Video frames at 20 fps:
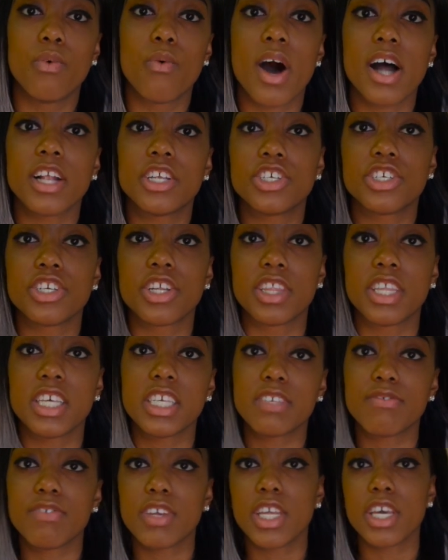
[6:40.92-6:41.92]
watch
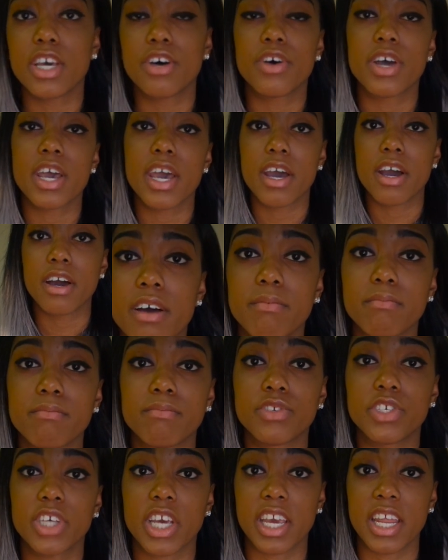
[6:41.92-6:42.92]
this video here,
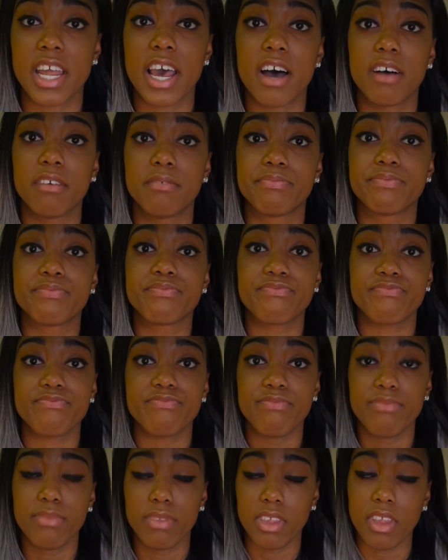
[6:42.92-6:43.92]
check it out.
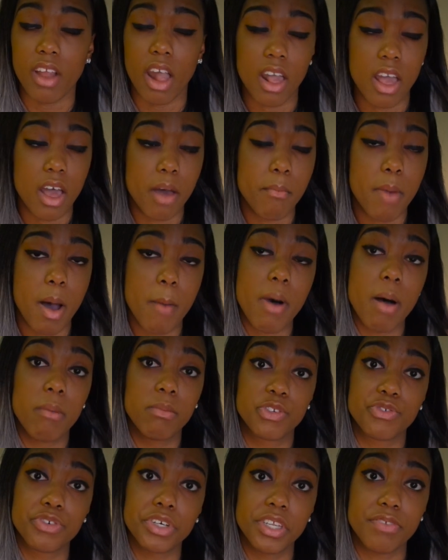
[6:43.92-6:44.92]
My
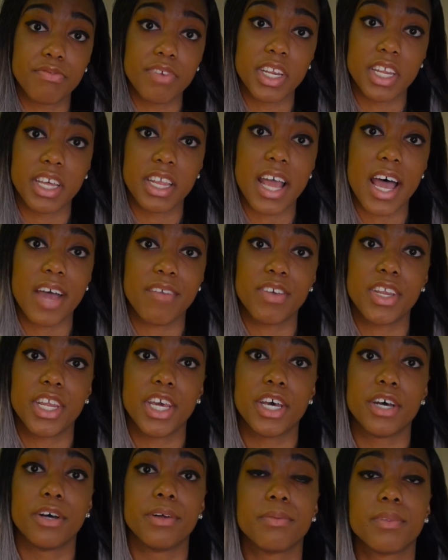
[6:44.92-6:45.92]
mom was really funny in that
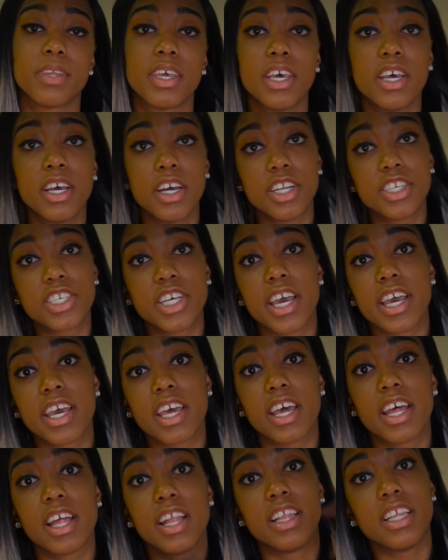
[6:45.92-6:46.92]
video.
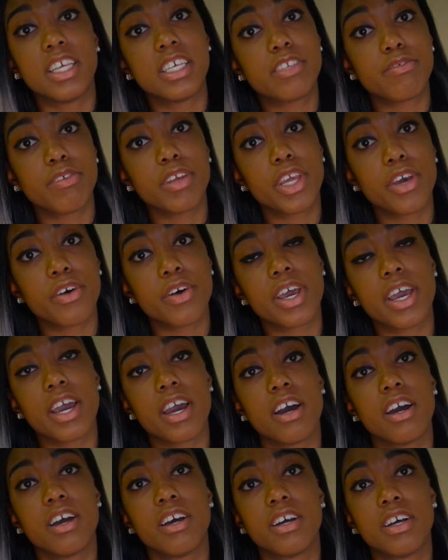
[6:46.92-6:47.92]
Check this video
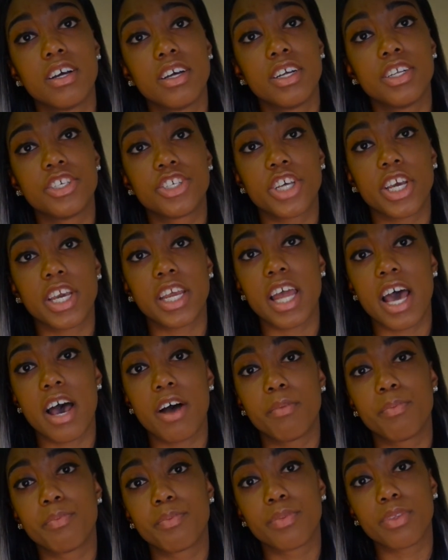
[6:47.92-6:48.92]
here, check it
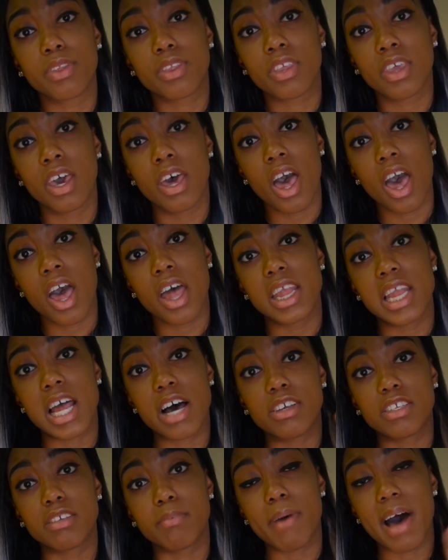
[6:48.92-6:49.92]
out.
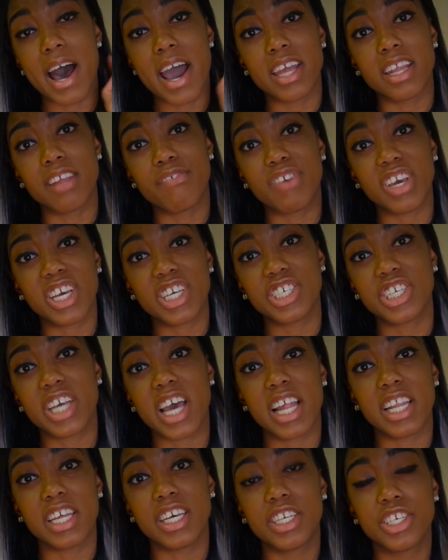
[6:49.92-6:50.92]
That was a pie in the face
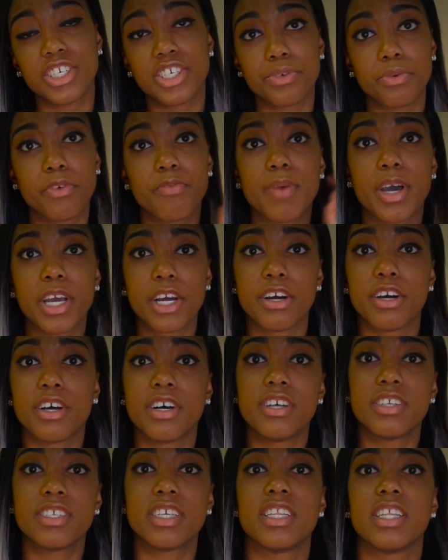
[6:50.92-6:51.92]
challenge with my
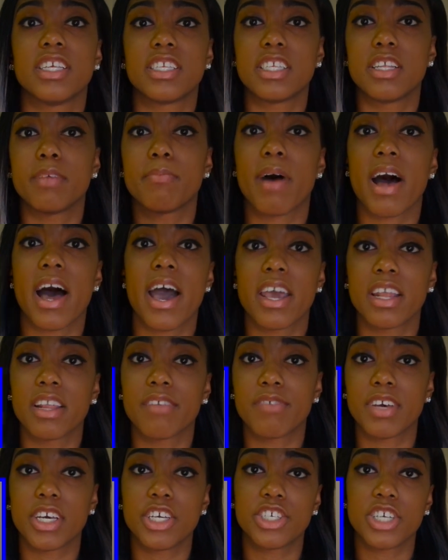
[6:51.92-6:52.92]
girls, and this is a pie
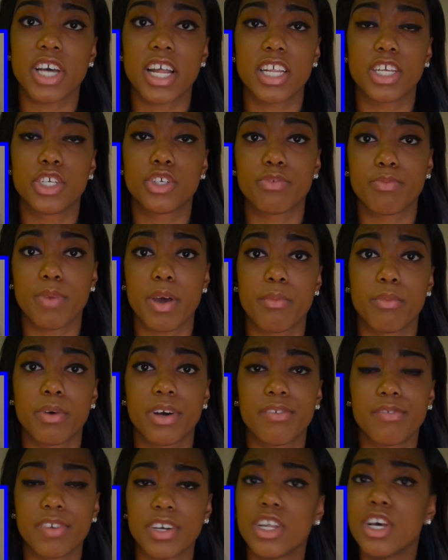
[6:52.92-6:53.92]
in the face challenge with my
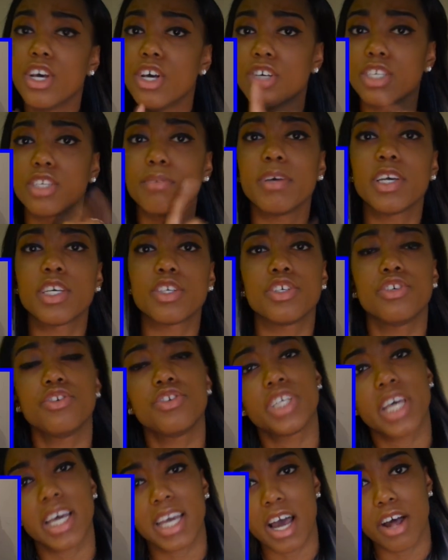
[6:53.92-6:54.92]
boyfriend. So make sure
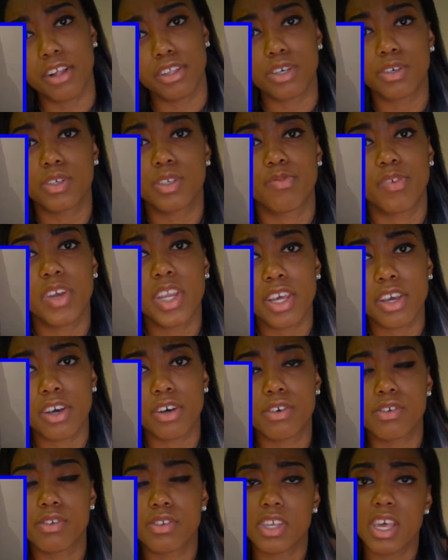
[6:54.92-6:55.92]
you check out those
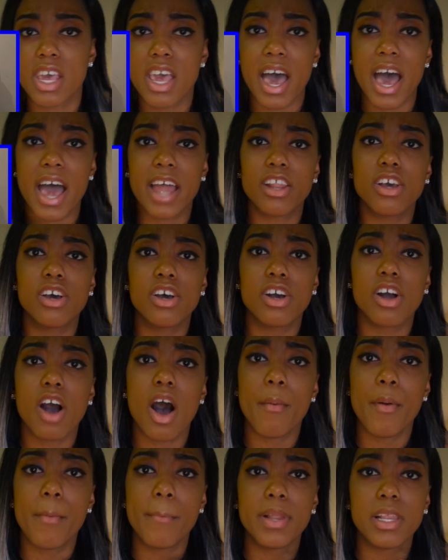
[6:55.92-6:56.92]
videos, and
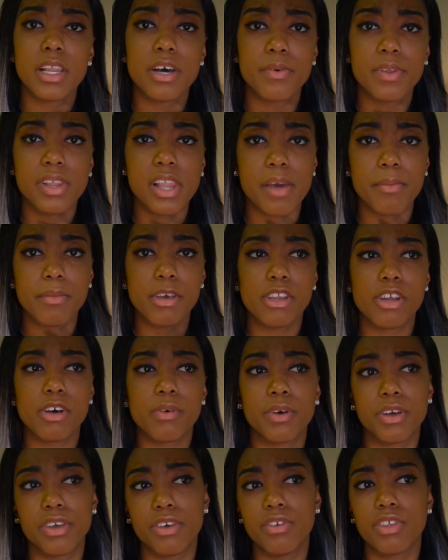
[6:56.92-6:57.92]
comment below and let me
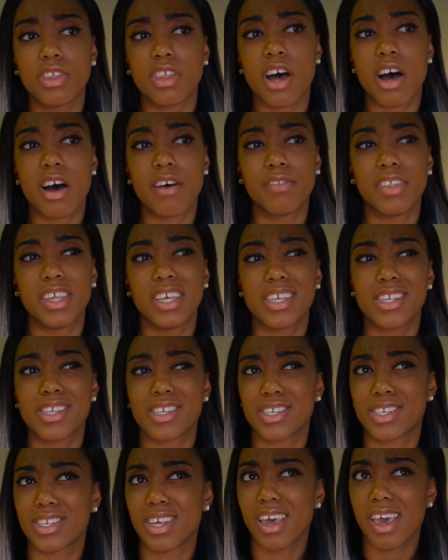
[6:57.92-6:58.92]
know what you thought of
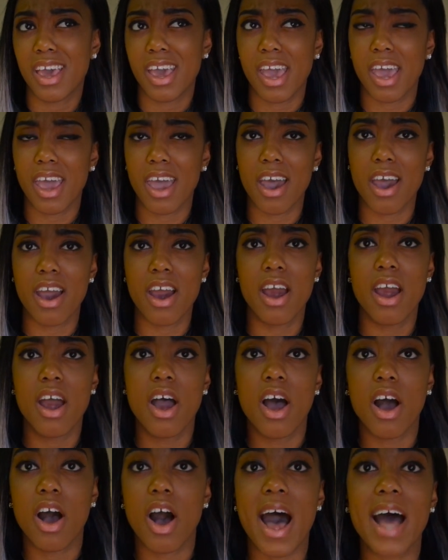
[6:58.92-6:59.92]
this hair.
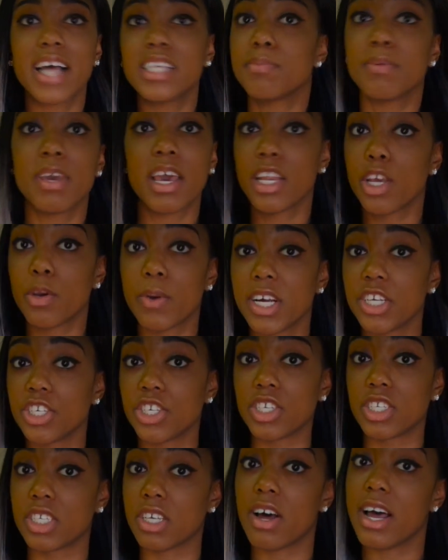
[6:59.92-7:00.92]
Ask me any
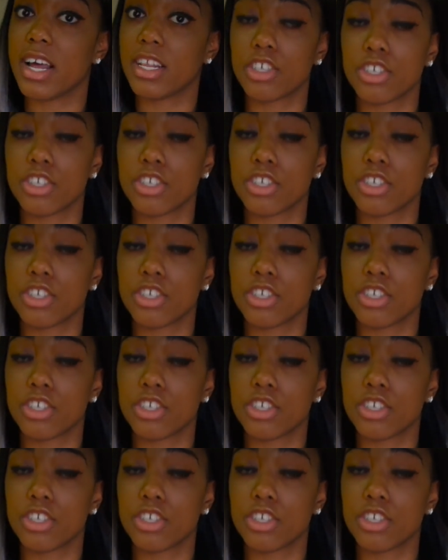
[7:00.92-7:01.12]
questions, I'll